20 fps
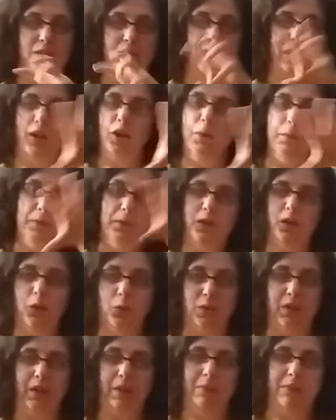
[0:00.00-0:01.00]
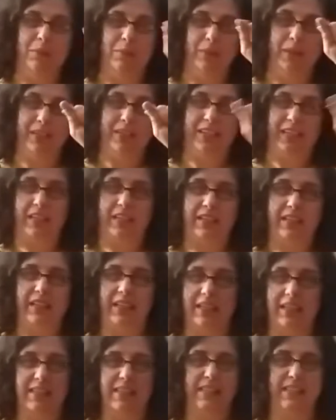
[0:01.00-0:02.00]
hope you know what I mean by
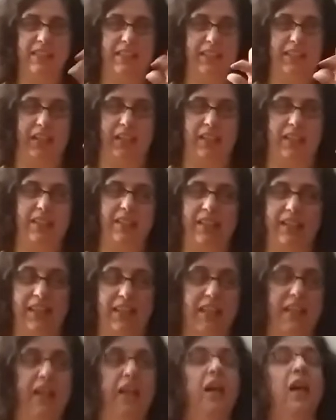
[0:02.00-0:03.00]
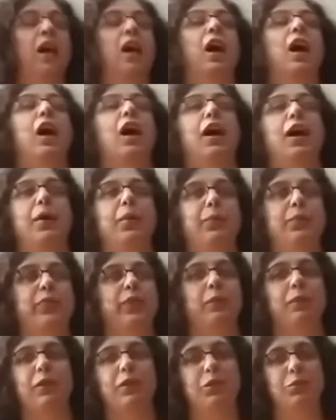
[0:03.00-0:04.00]
ist and ick,
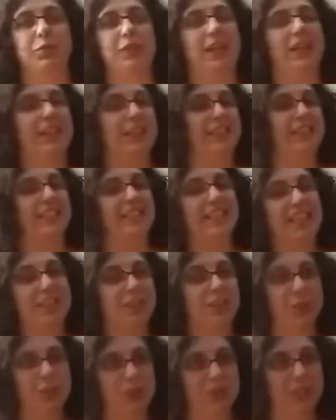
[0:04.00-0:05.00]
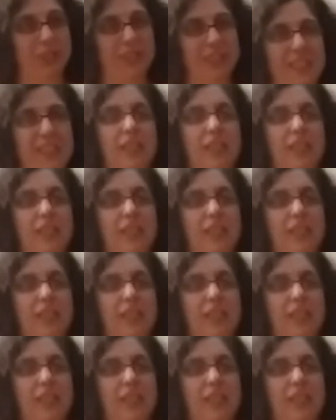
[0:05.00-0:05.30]
because we're not allowed to say those words.